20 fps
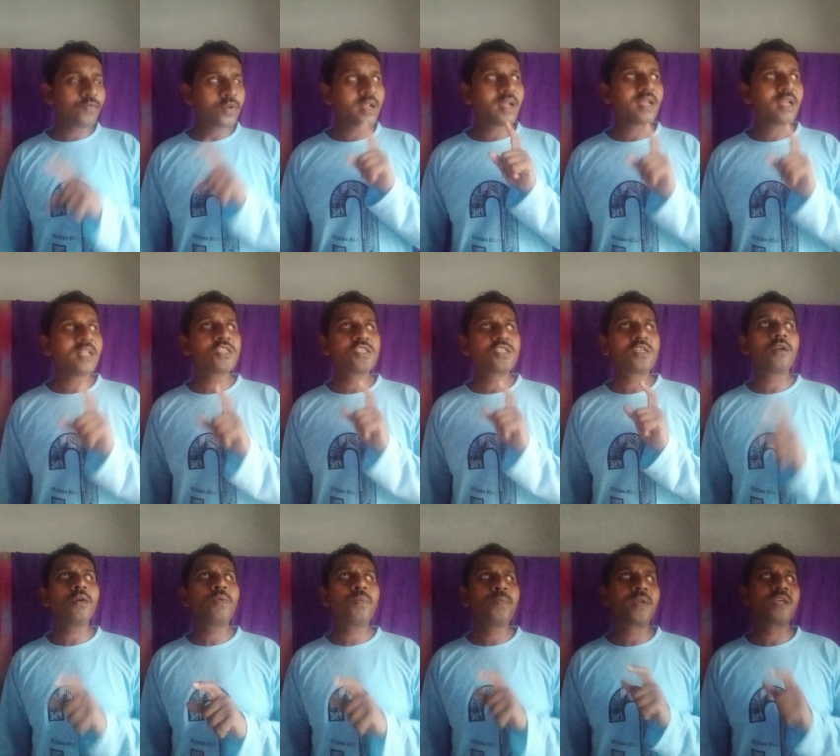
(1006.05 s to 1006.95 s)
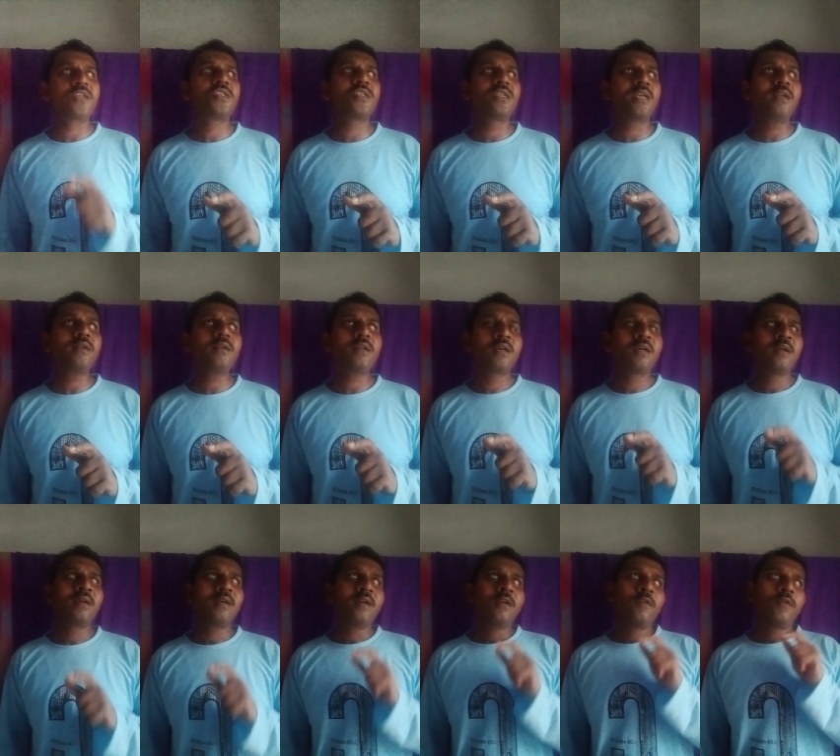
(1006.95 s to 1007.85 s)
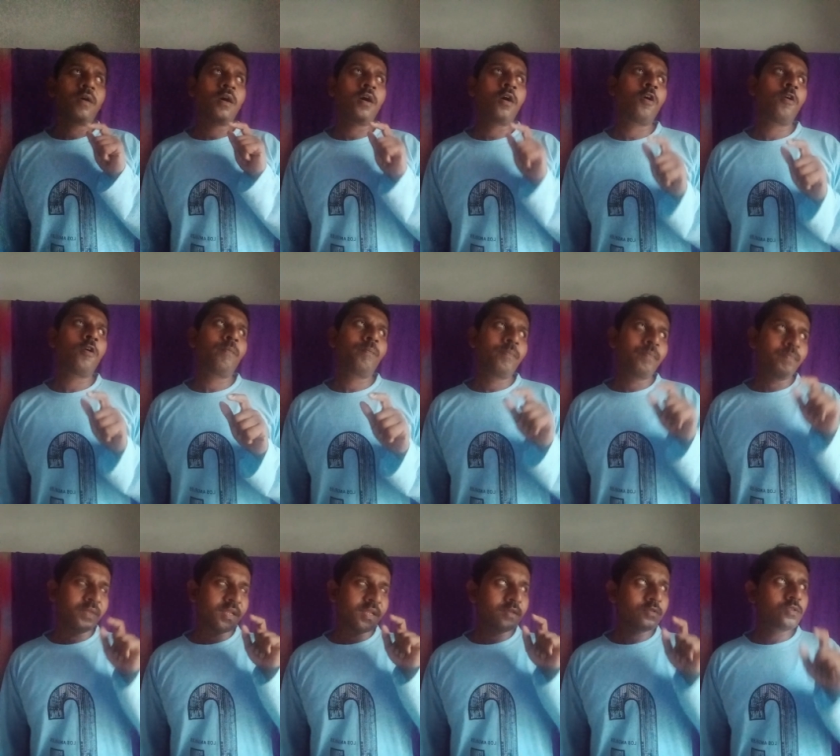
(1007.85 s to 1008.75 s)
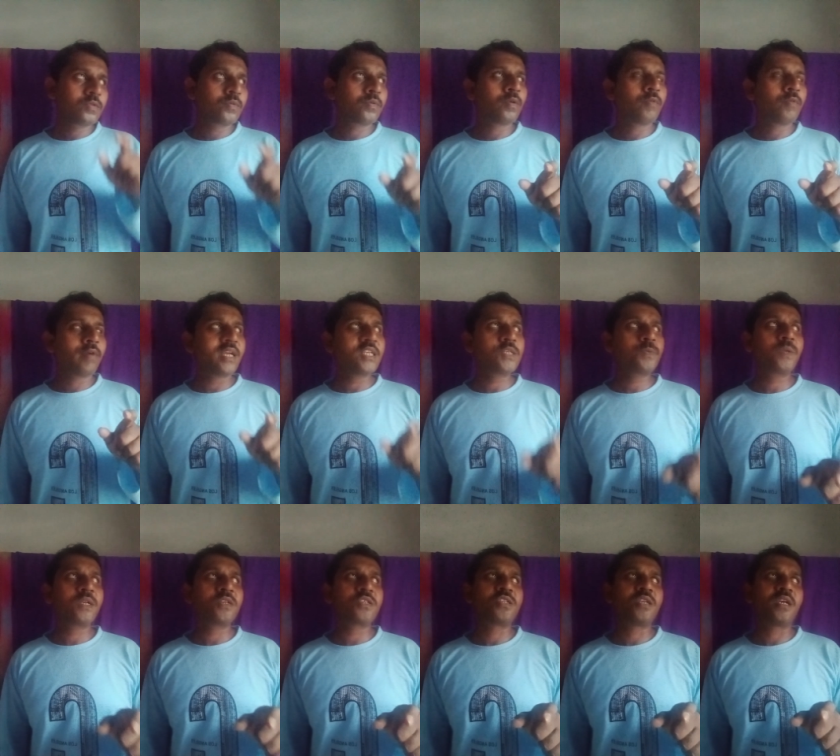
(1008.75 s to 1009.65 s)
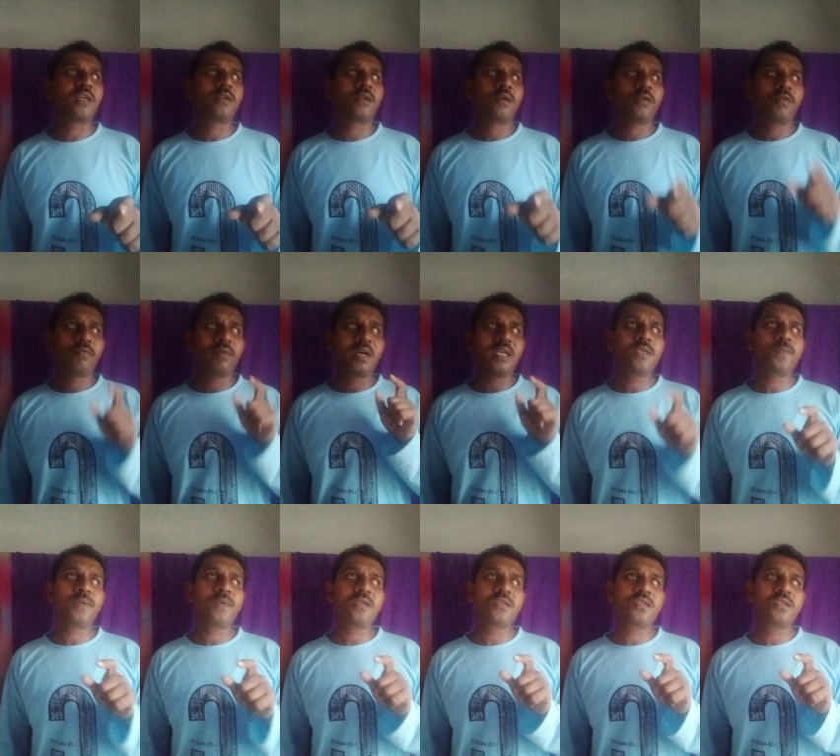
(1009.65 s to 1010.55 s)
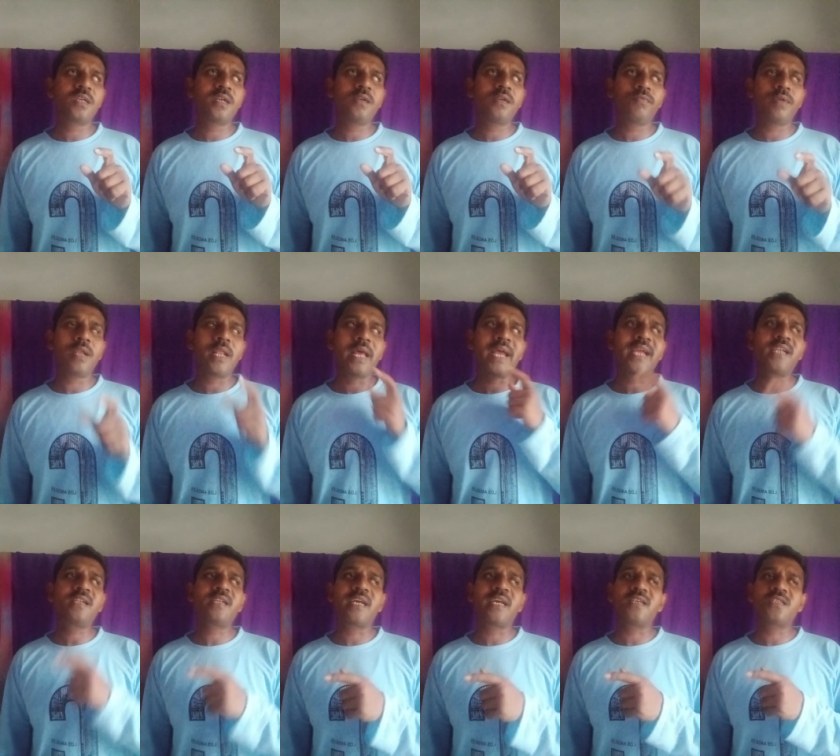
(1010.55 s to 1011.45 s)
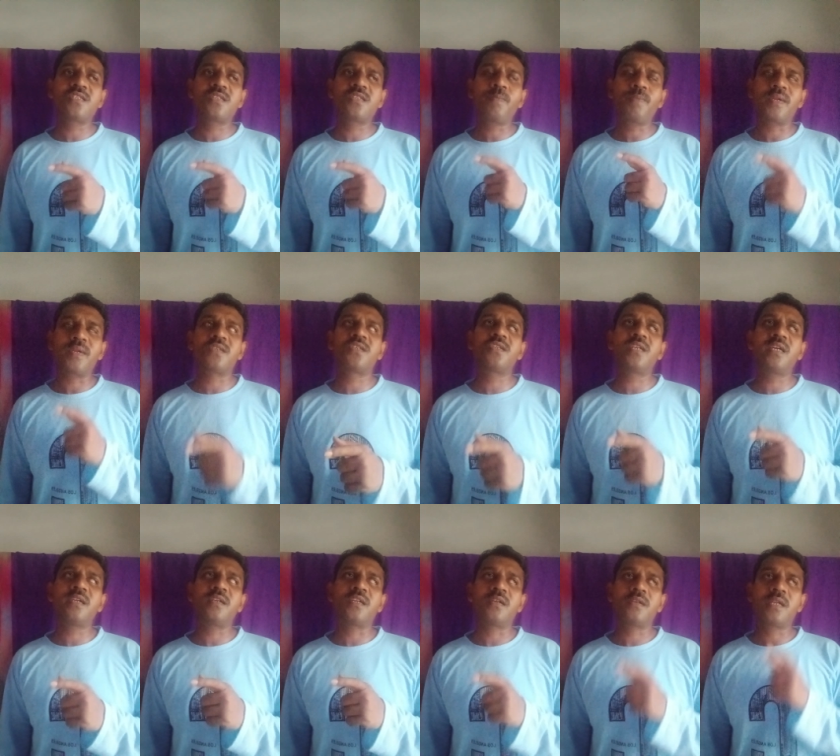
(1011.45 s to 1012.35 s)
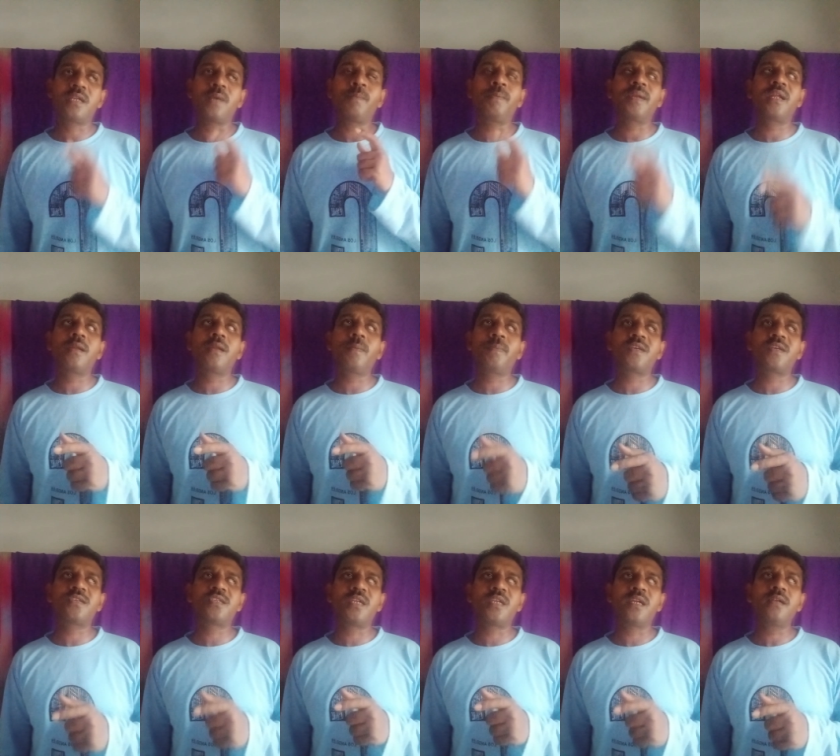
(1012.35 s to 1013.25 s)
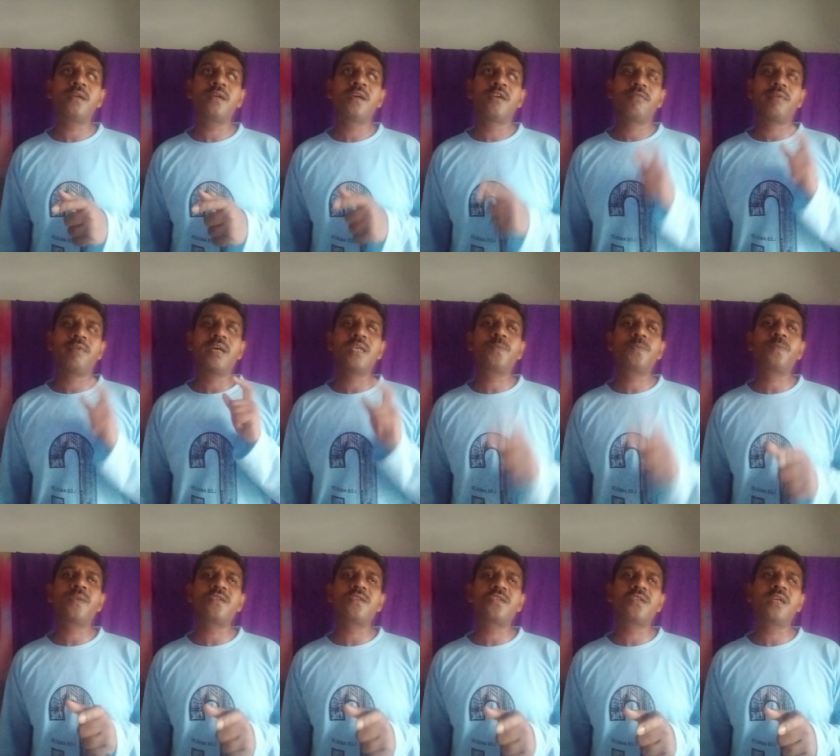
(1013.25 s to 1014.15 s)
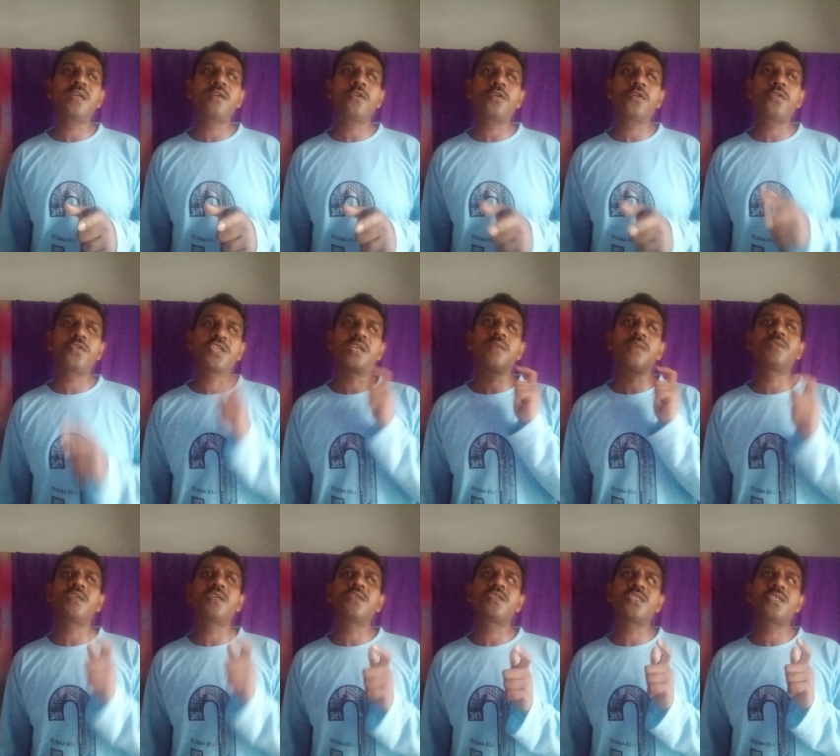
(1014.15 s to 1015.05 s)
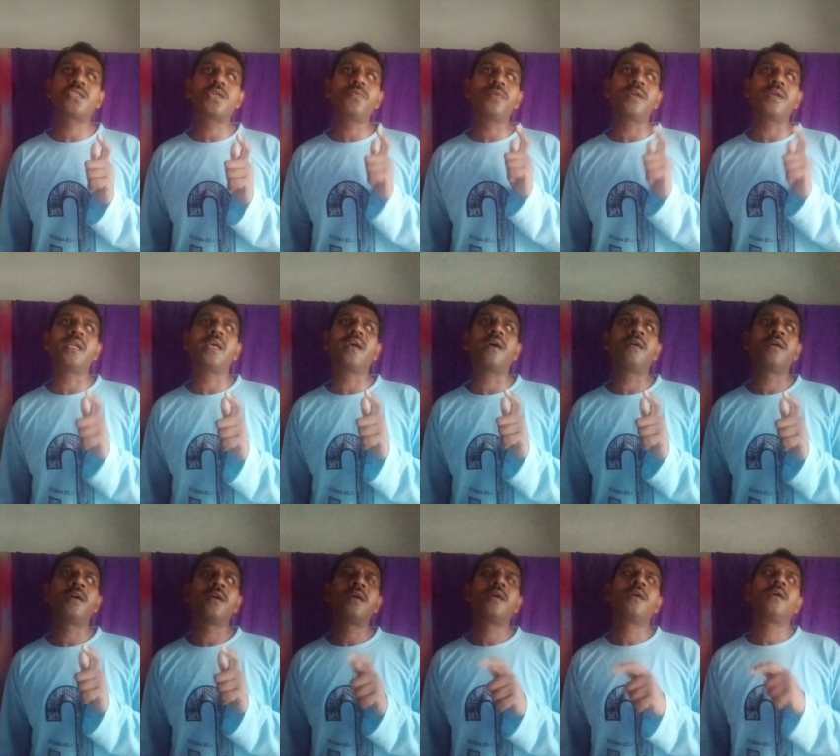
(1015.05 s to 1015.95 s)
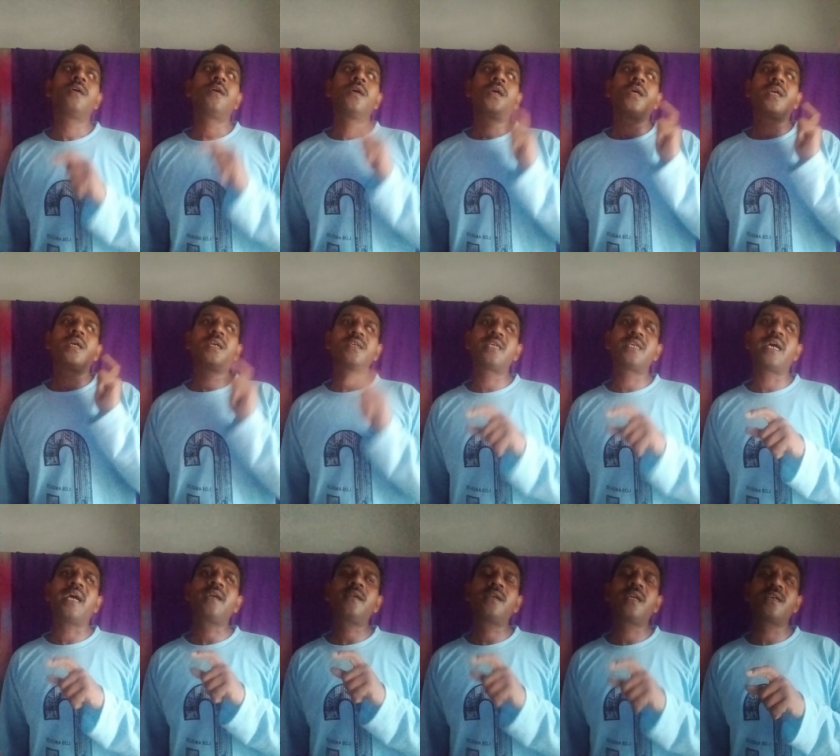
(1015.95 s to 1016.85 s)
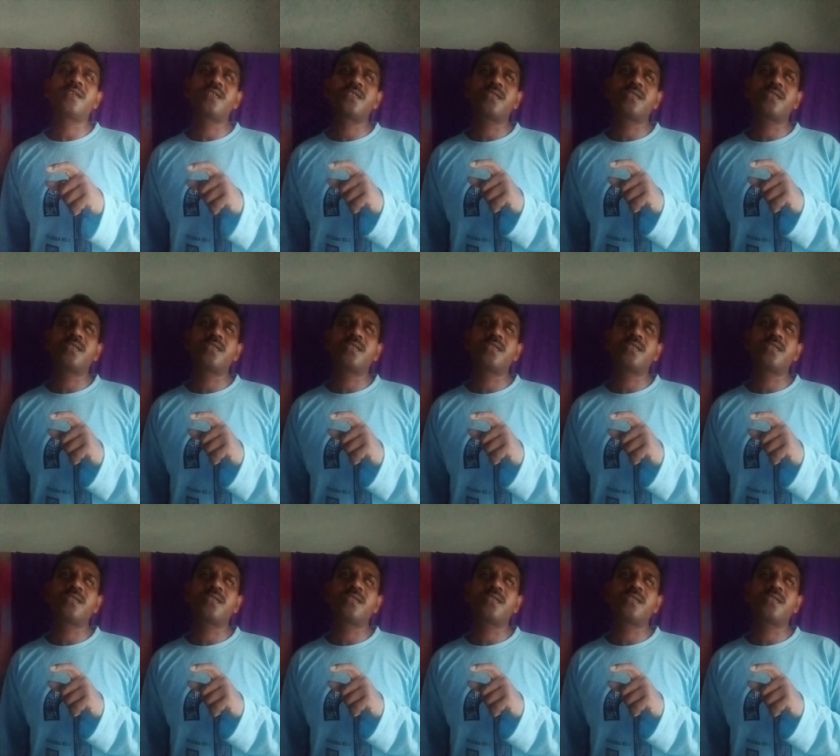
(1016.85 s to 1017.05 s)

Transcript: instead of president, uh, vice president will act as the president, temporary president. Vice president or chief justice of india is act as